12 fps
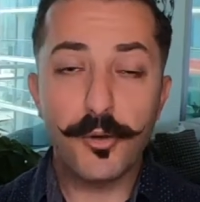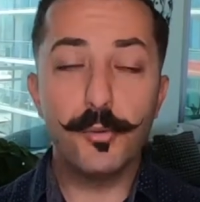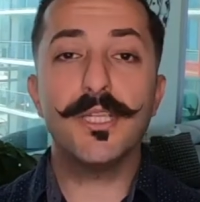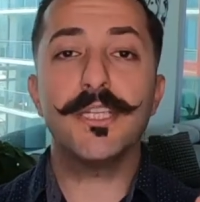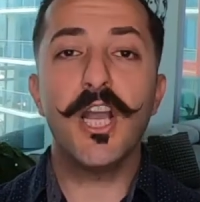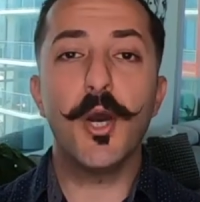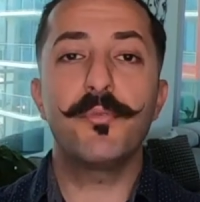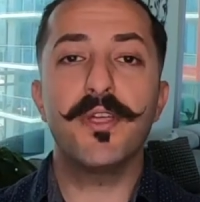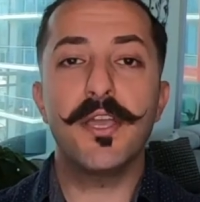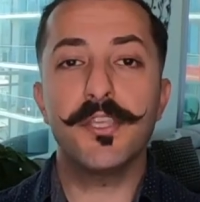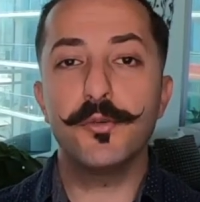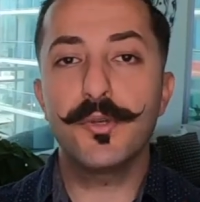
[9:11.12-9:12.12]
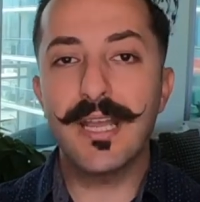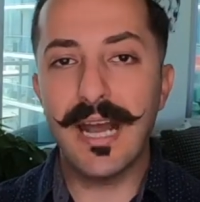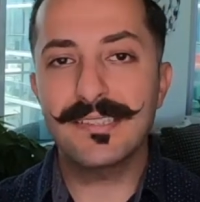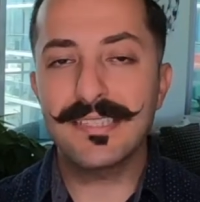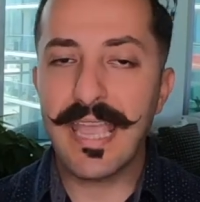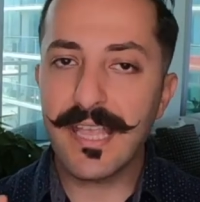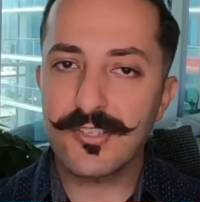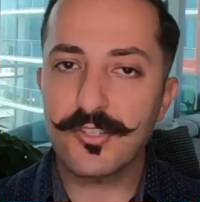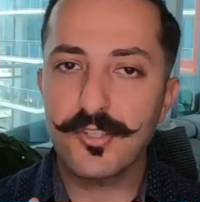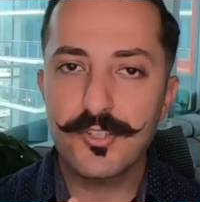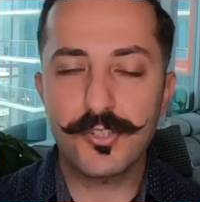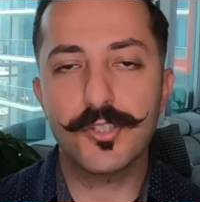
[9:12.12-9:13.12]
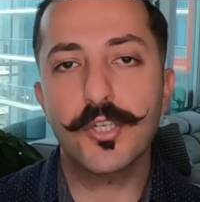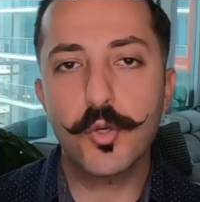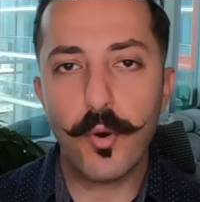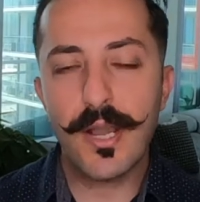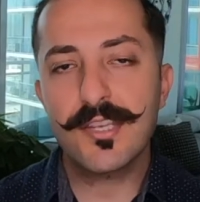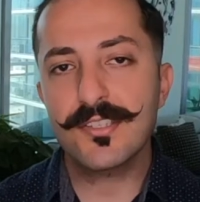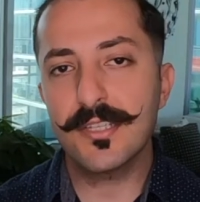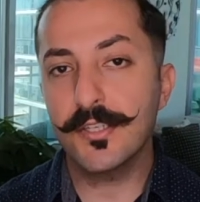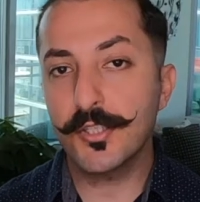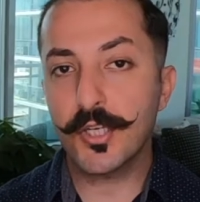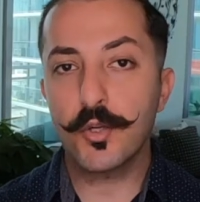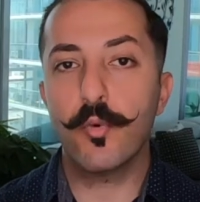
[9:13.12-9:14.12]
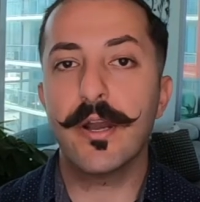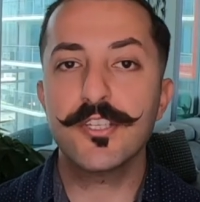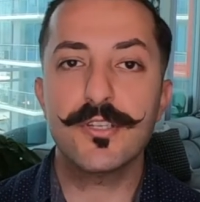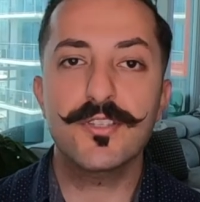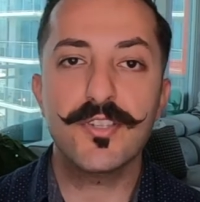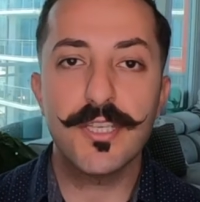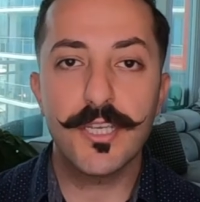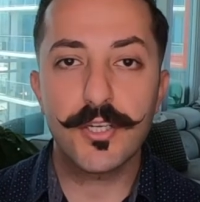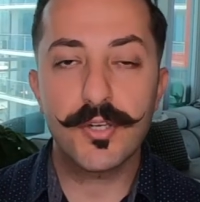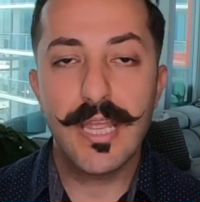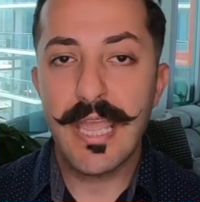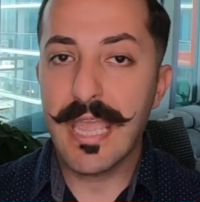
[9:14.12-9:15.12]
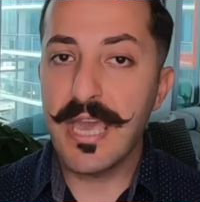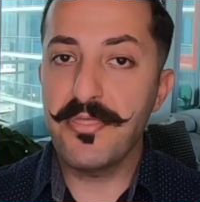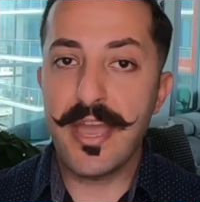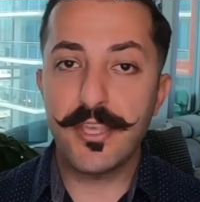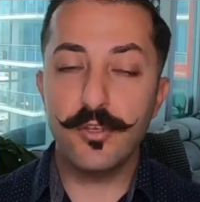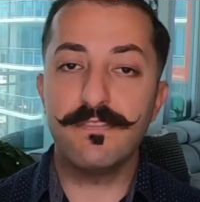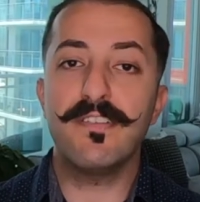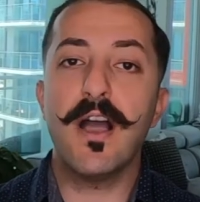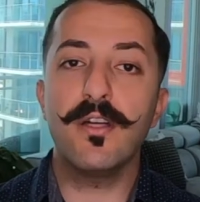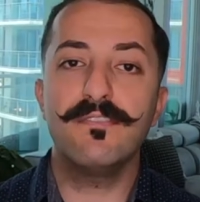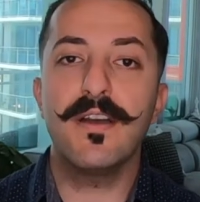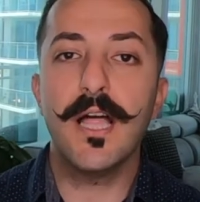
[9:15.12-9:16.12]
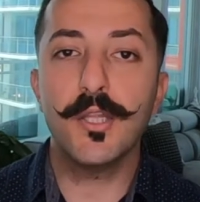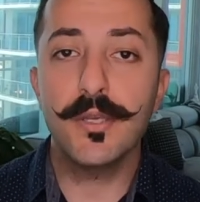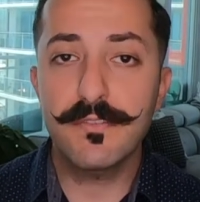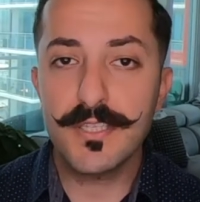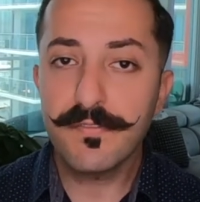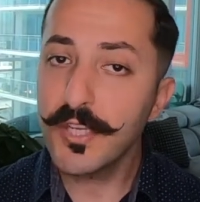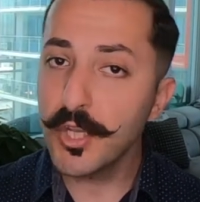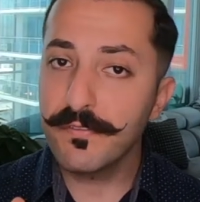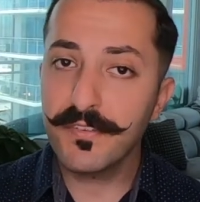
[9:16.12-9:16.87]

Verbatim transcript: I really hope that you got answers to your quest and your questions here, and that you found value in this video.